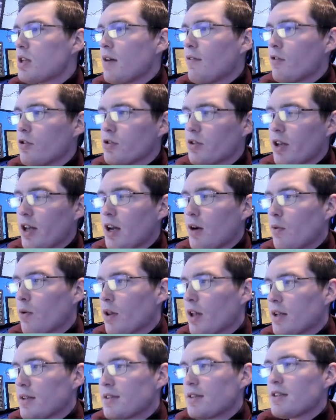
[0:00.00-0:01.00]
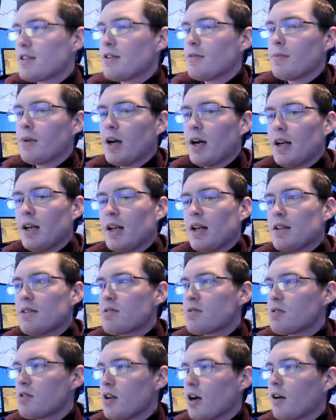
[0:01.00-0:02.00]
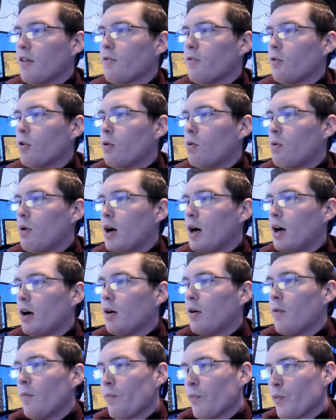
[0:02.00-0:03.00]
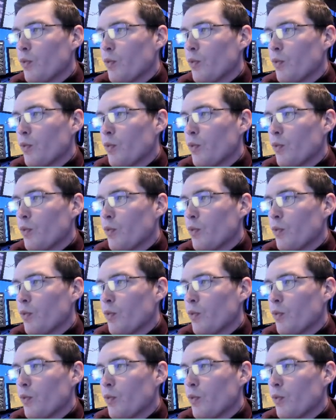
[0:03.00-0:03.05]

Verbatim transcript: Devil's Lake, where that system kind of gets stuck for a while,